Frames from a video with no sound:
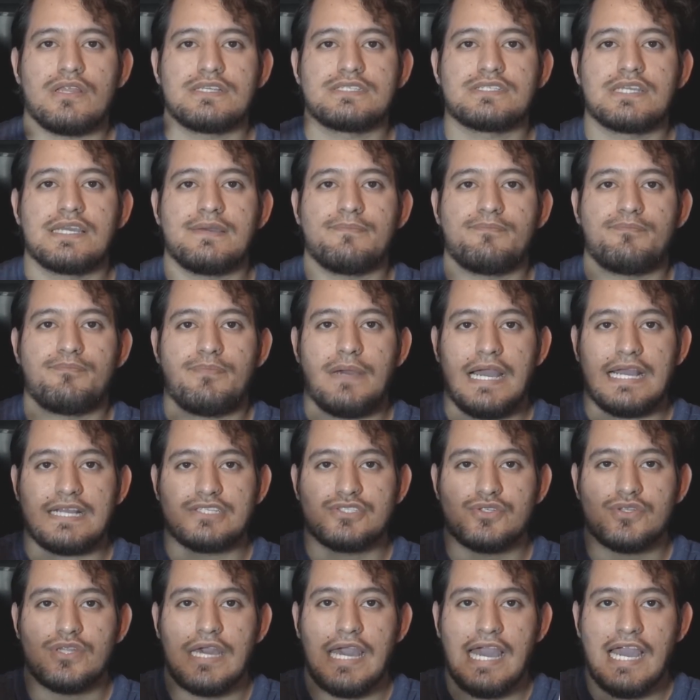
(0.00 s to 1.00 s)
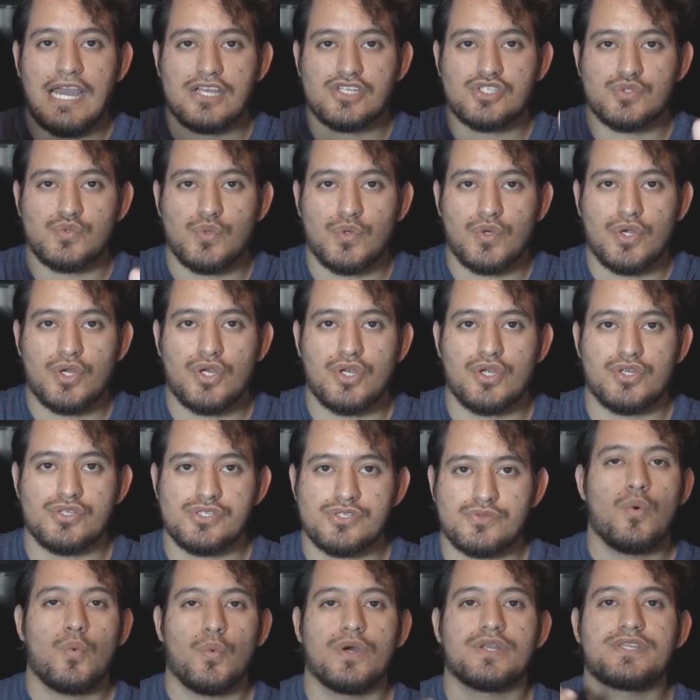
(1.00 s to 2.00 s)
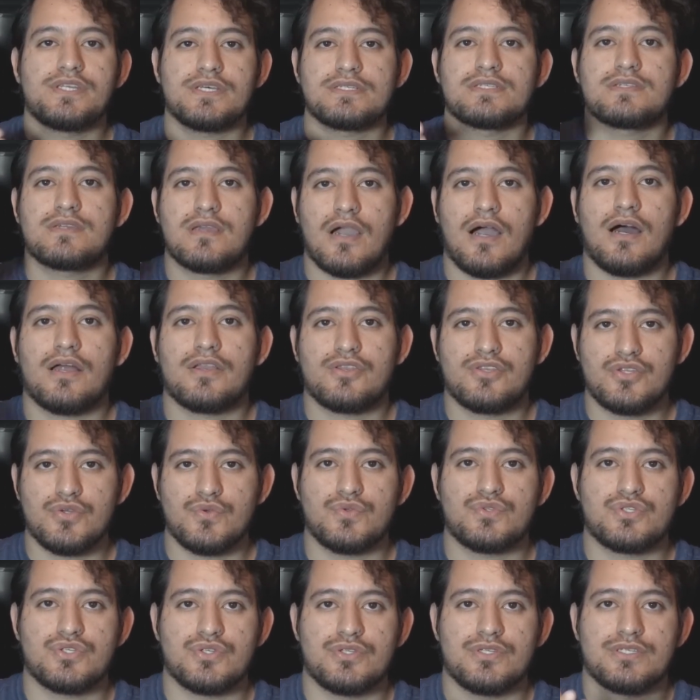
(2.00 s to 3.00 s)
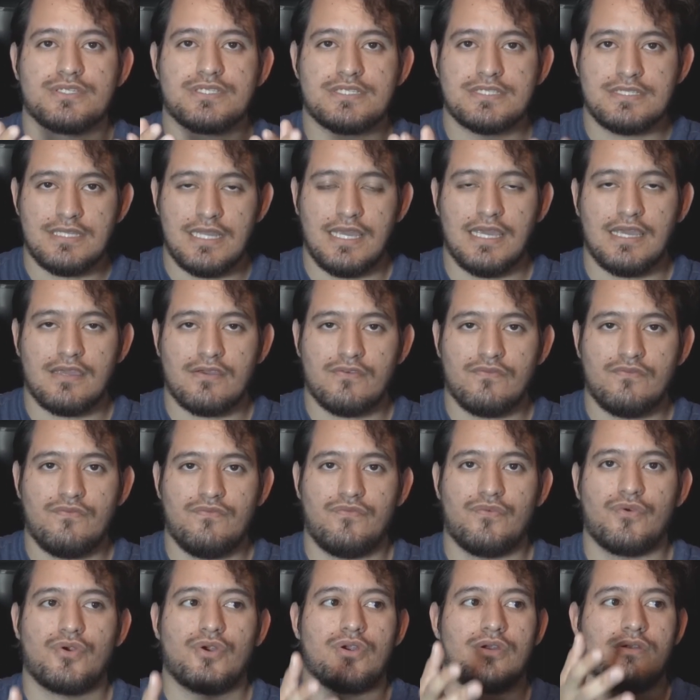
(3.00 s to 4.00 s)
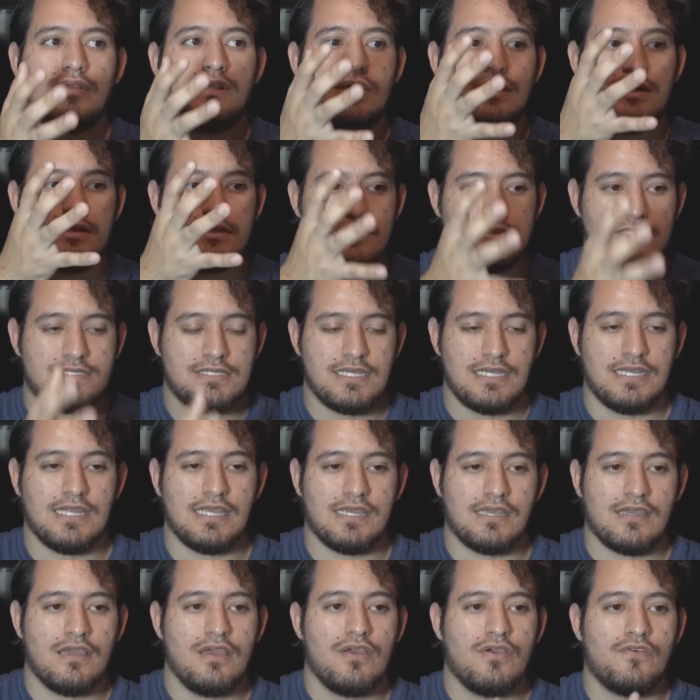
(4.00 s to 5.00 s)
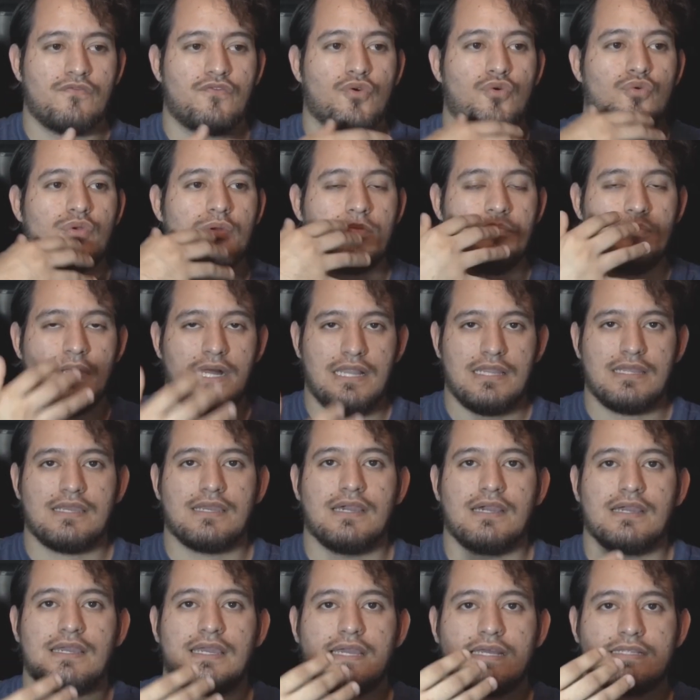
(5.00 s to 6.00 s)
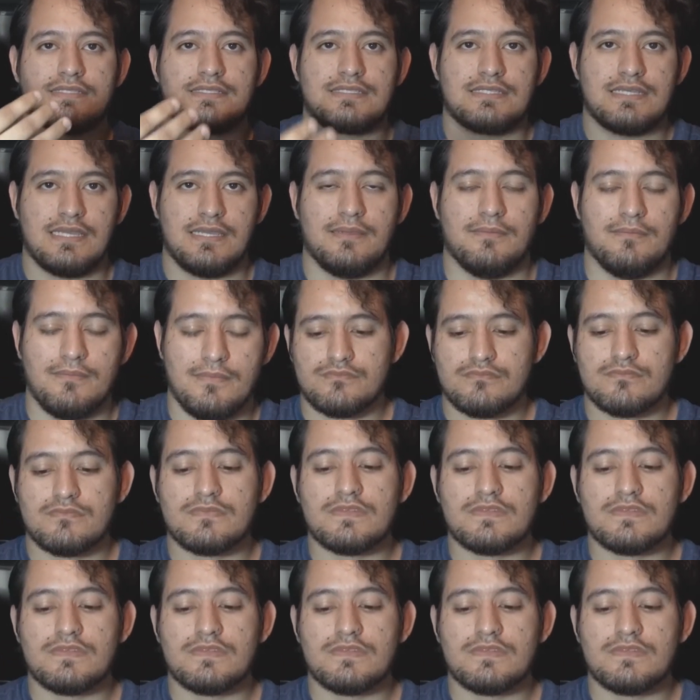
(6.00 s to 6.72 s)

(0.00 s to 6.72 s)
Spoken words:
let's get back to the actual curse. What does God do to the snake for sinning, for rebelling against him?